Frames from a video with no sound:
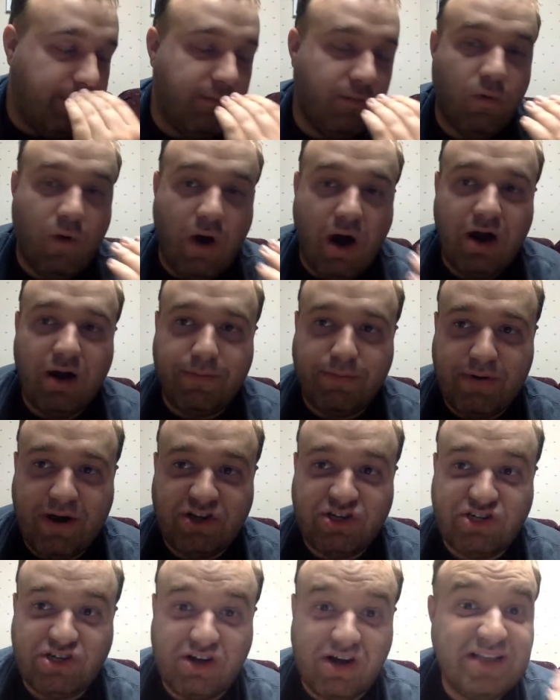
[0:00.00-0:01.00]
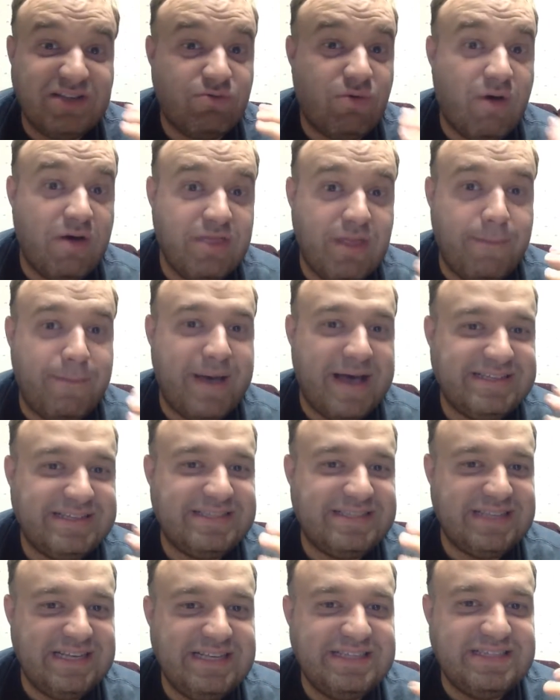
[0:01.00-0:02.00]
water pressure is one of the
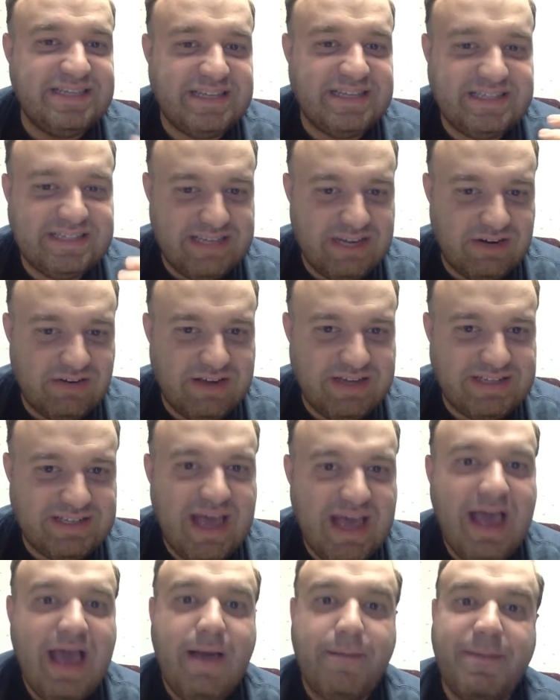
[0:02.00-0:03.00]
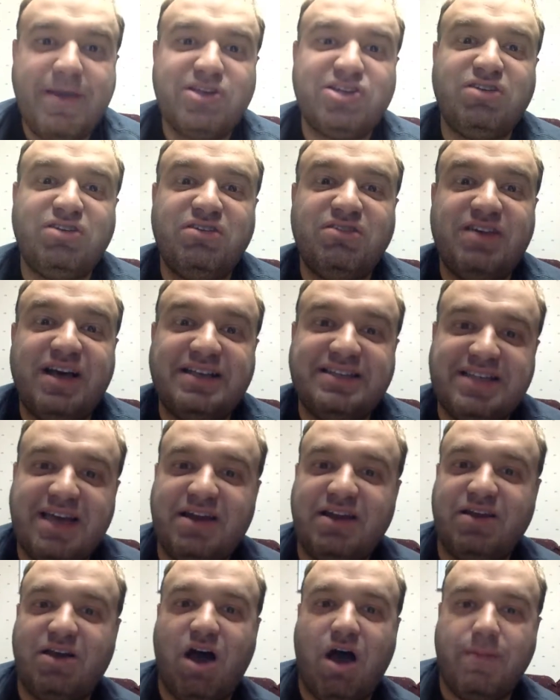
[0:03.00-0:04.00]
best scenes in the series? Make sure you leave thoughts
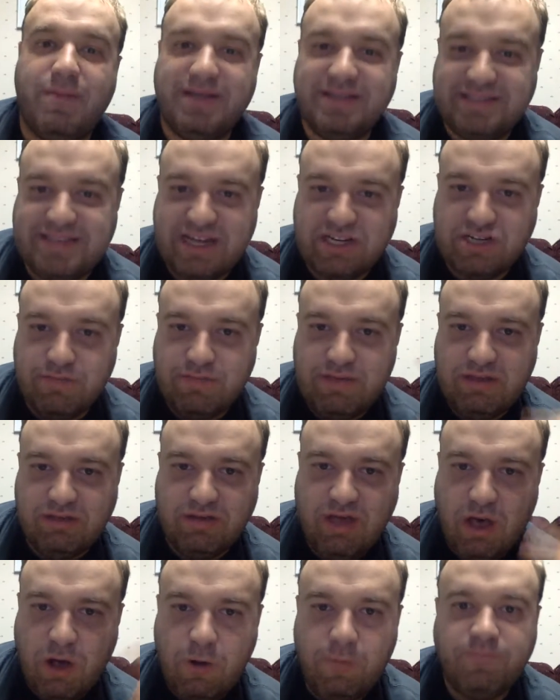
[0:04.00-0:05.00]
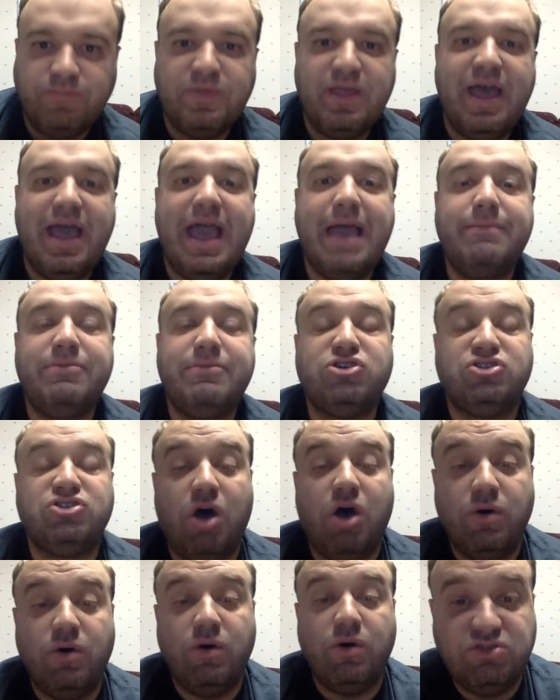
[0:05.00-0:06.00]
down in the comment section below. And be sure to
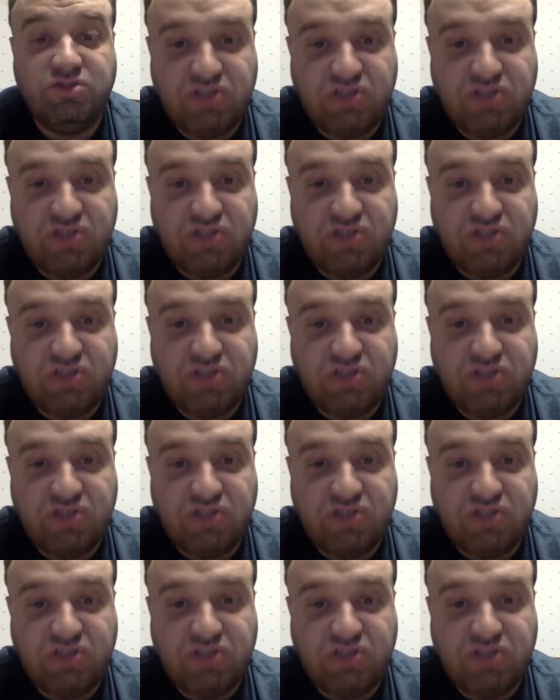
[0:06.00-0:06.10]
always do